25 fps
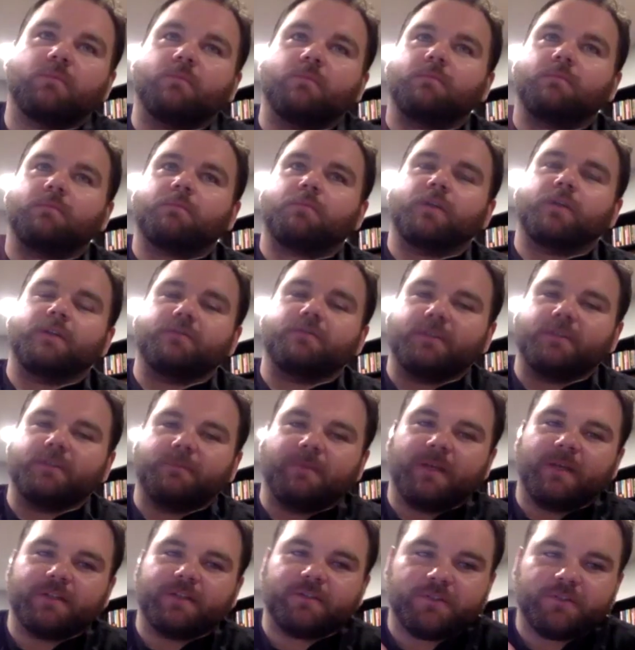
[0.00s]
previously
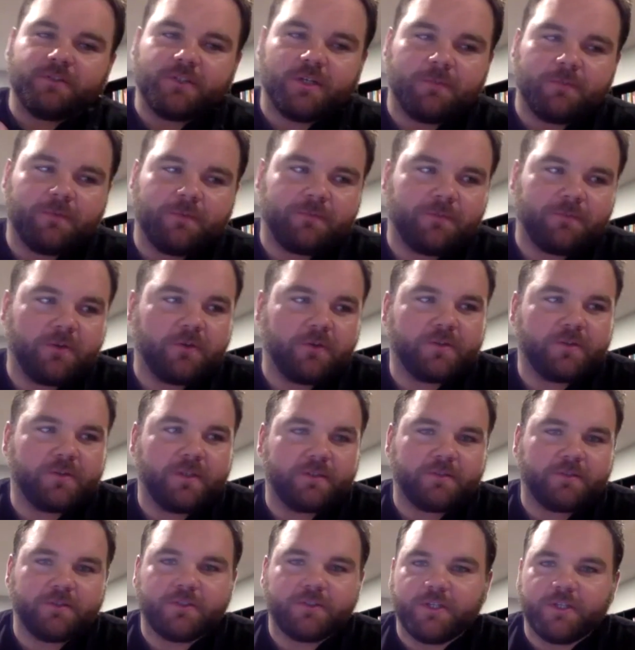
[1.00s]
mentioned, Jeremy First,
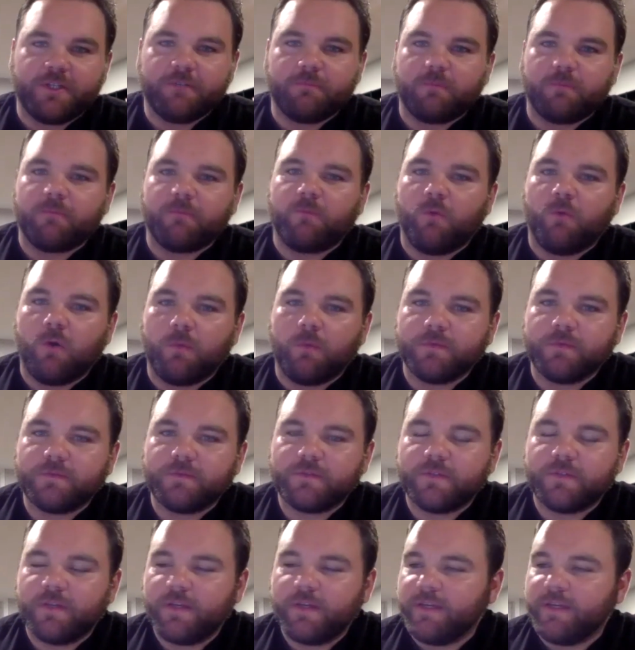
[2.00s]
that's Achieve Performance.